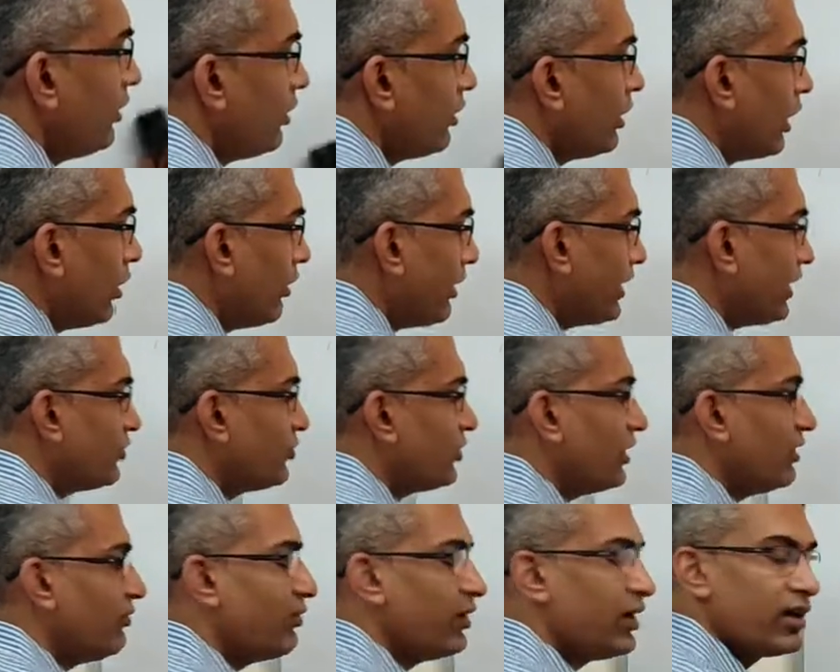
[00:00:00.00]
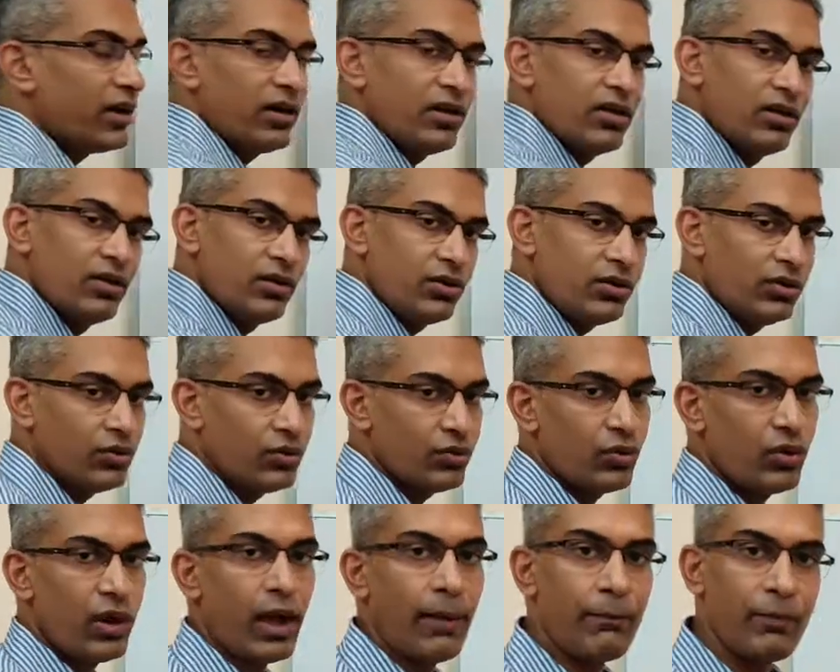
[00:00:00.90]
Now let us see where
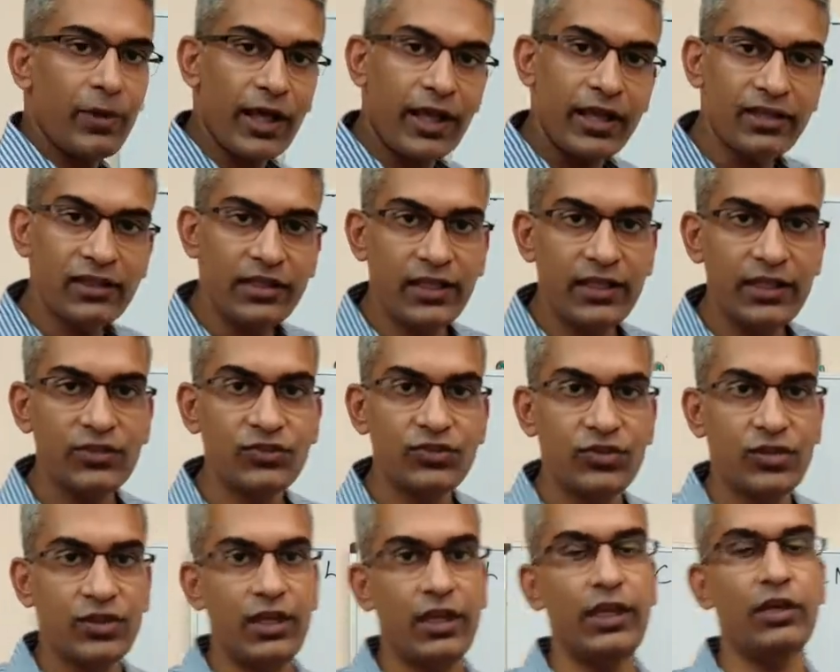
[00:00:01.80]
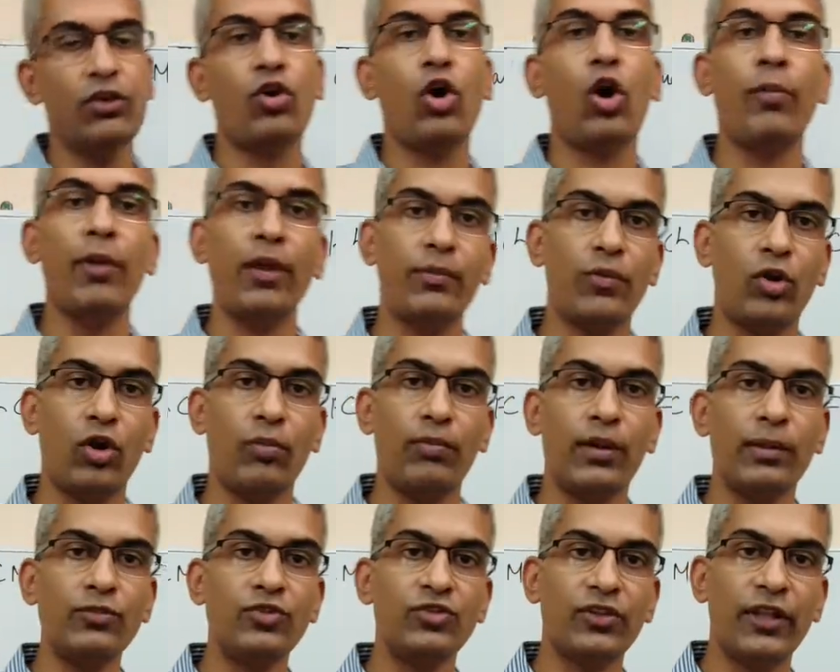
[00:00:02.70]
you apply these in common
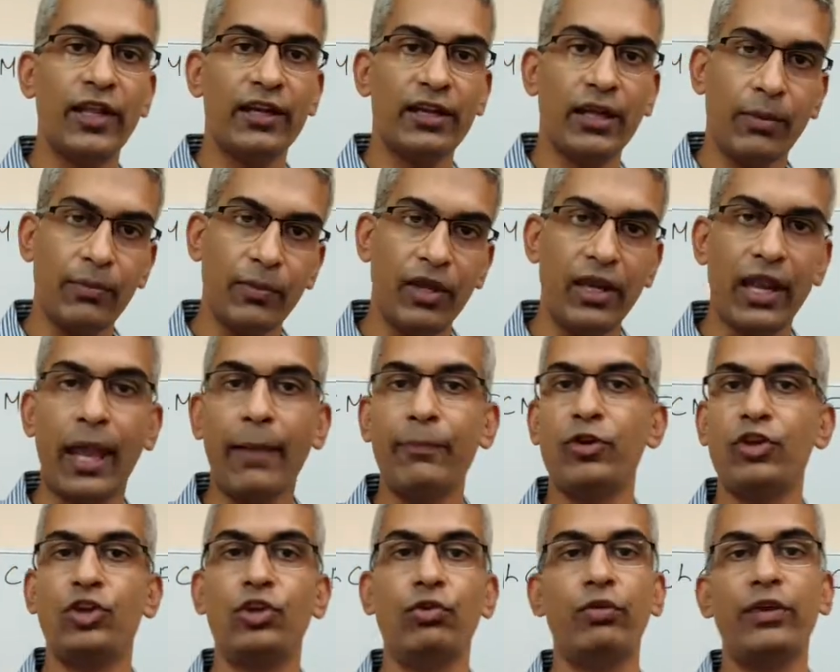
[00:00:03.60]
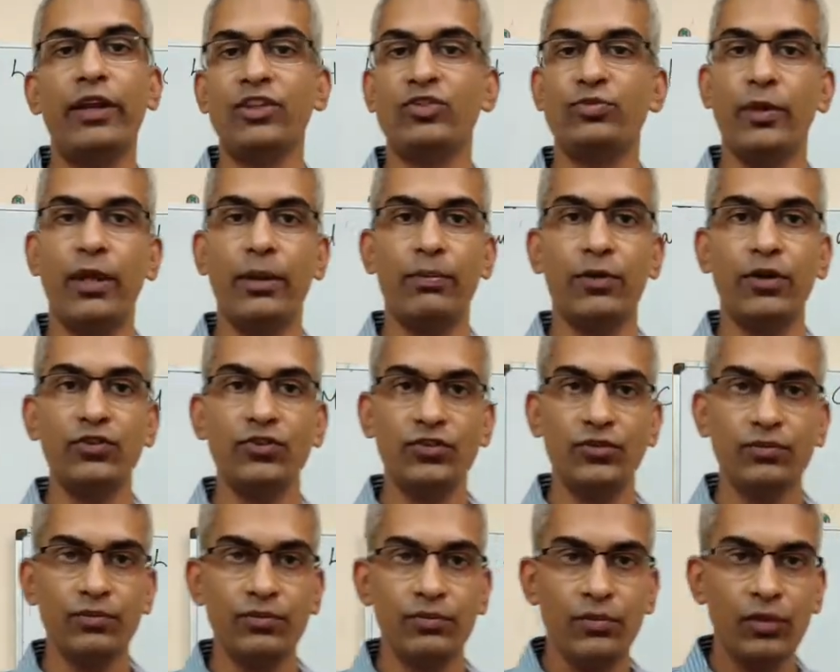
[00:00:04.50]
problems that come in aptitude test
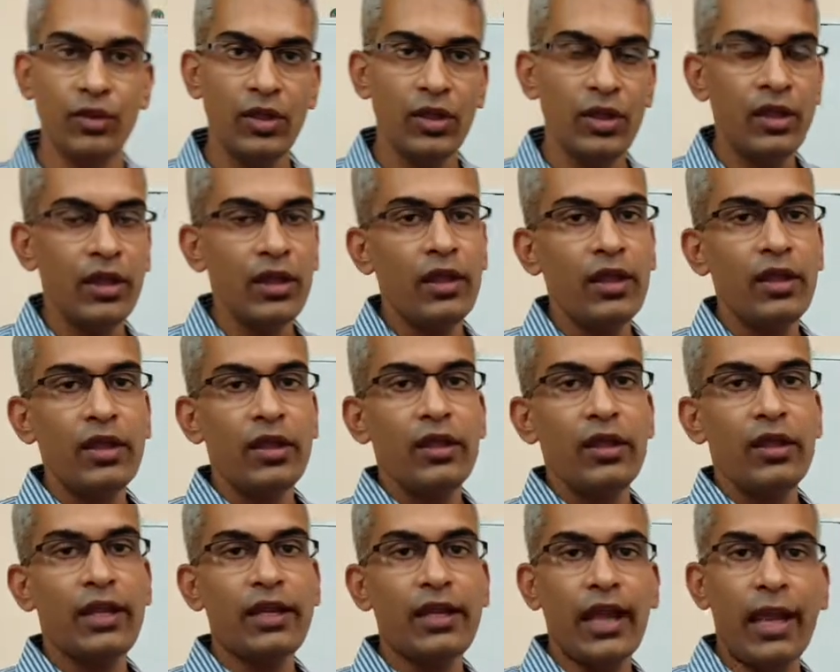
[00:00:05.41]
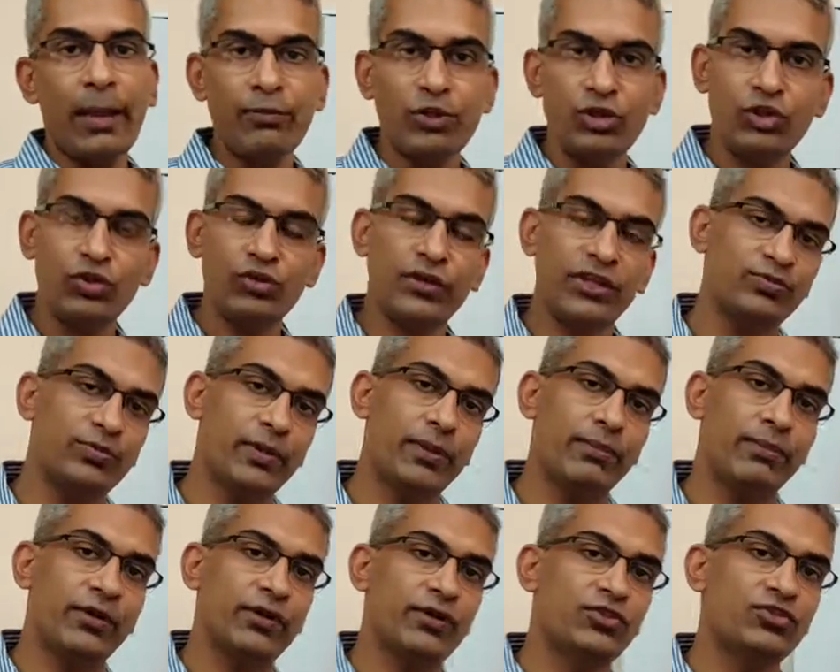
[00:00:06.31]
papers. In aptitude test
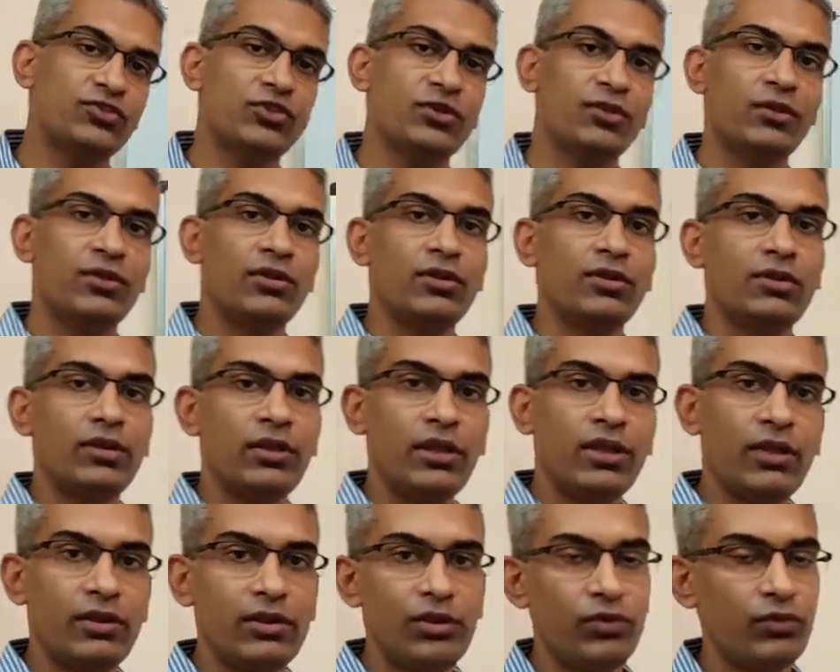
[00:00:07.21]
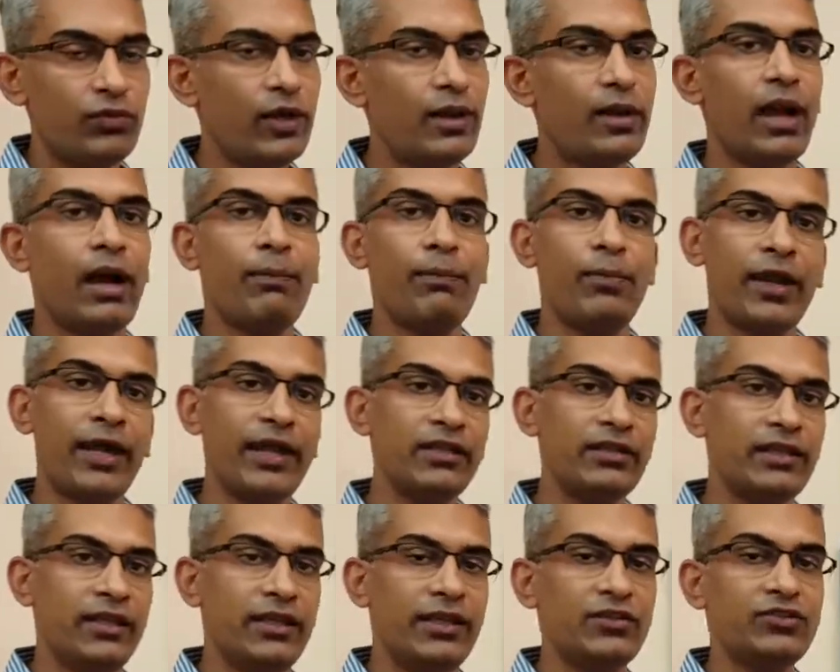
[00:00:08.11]
papers, you will apply
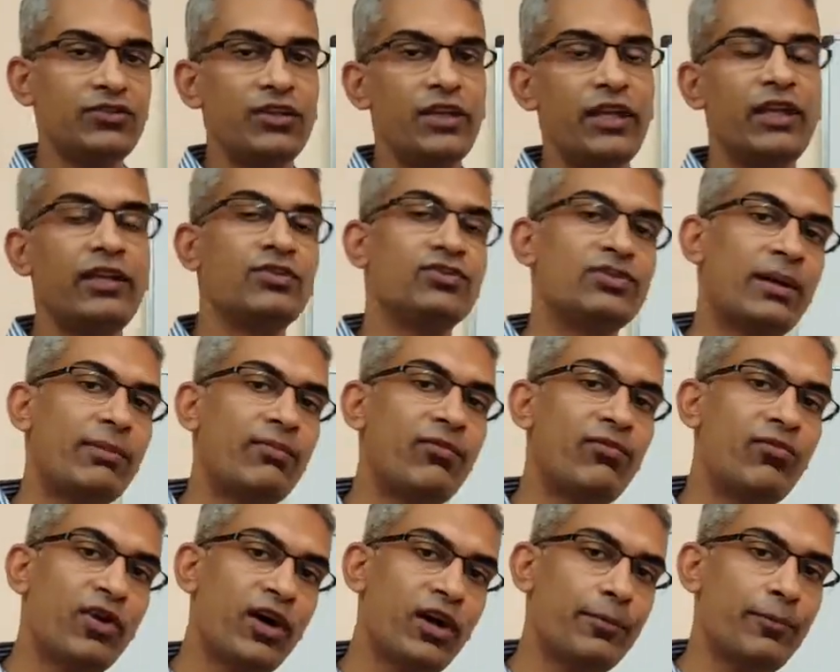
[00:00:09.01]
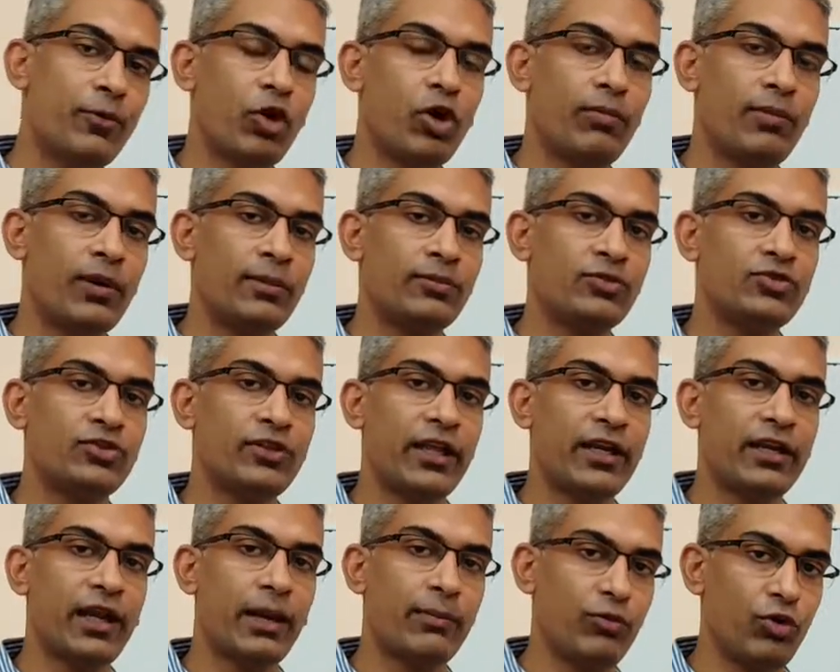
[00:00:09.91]
these in some word problems
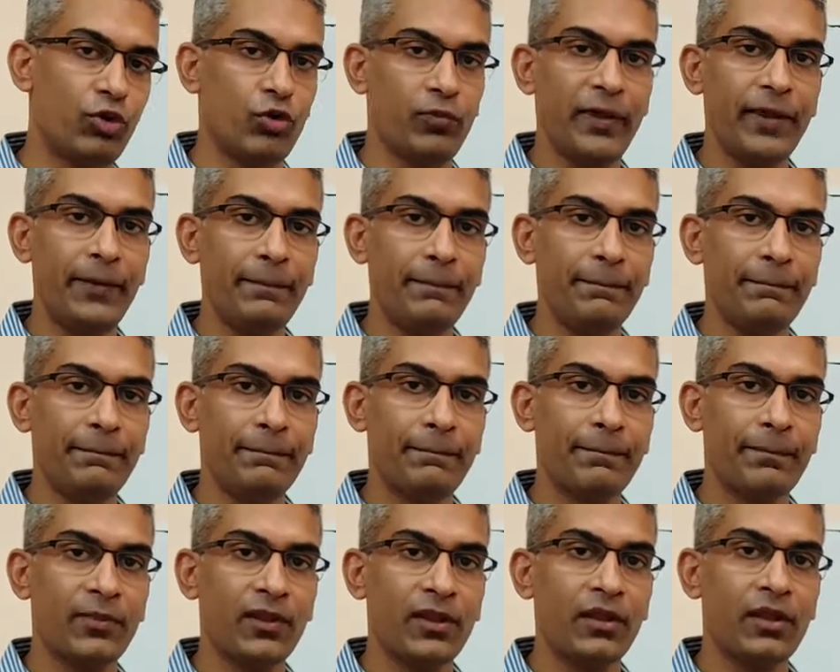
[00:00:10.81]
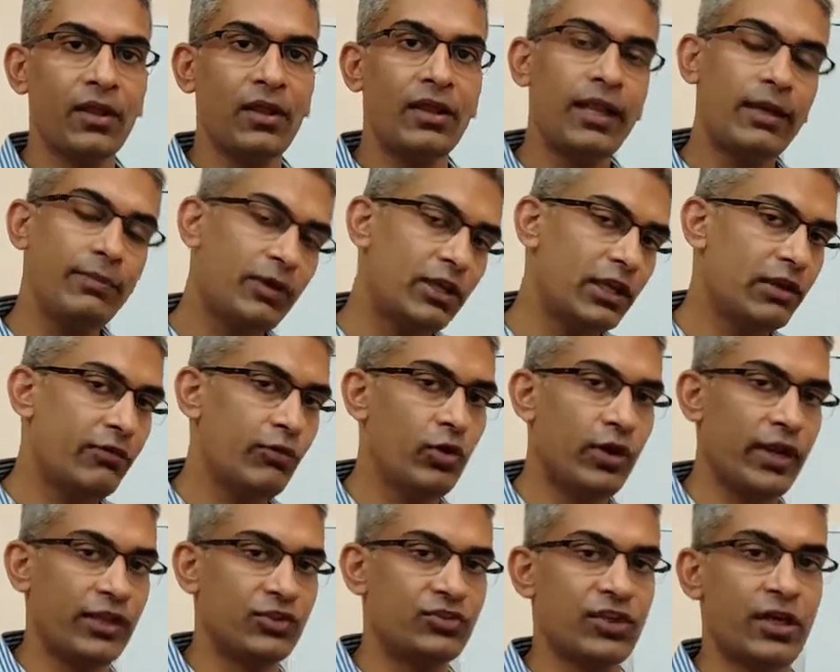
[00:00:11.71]
that come your way. Let me give you an
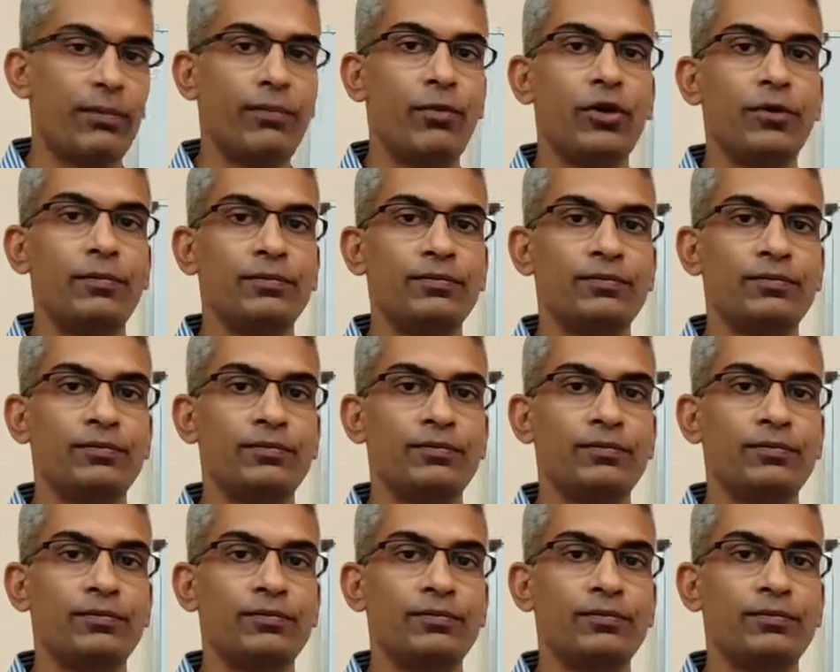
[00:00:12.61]
example.